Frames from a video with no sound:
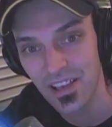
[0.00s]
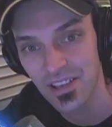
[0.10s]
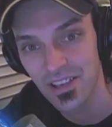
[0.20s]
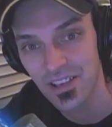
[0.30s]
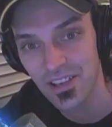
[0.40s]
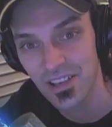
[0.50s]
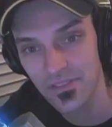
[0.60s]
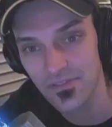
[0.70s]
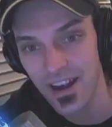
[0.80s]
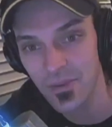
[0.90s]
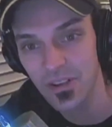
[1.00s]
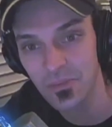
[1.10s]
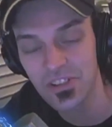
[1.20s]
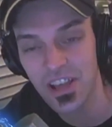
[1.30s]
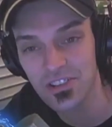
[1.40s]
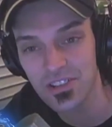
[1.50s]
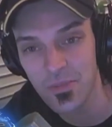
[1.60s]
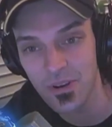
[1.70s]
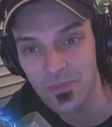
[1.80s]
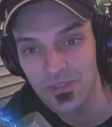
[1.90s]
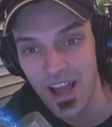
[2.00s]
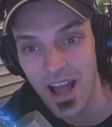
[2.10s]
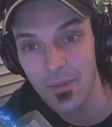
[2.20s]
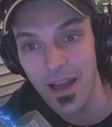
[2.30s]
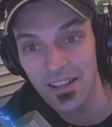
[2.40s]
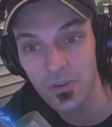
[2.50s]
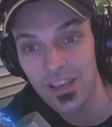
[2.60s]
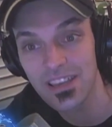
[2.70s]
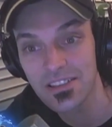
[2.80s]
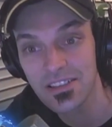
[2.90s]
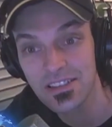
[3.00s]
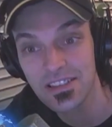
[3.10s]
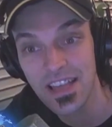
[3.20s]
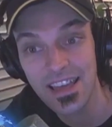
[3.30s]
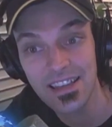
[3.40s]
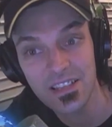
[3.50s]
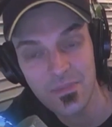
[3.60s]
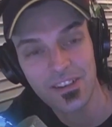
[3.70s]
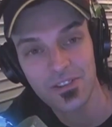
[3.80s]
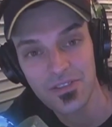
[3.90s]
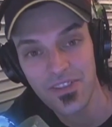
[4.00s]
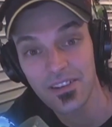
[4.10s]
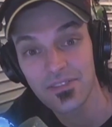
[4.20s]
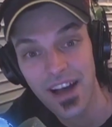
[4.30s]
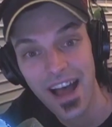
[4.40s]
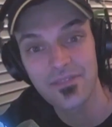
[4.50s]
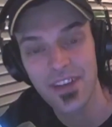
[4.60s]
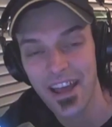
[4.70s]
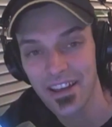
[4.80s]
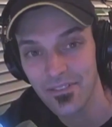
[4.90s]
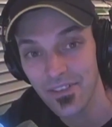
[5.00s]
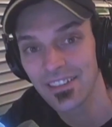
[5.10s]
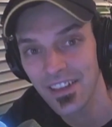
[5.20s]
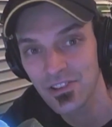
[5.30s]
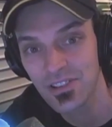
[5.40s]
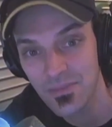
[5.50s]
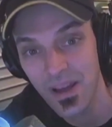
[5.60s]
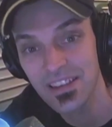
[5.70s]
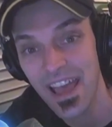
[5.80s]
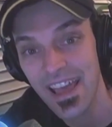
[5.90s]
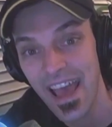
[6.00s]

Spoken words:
Department of Environmental Protection spokesman Tom Aloise said inspectors found 5 violations Monday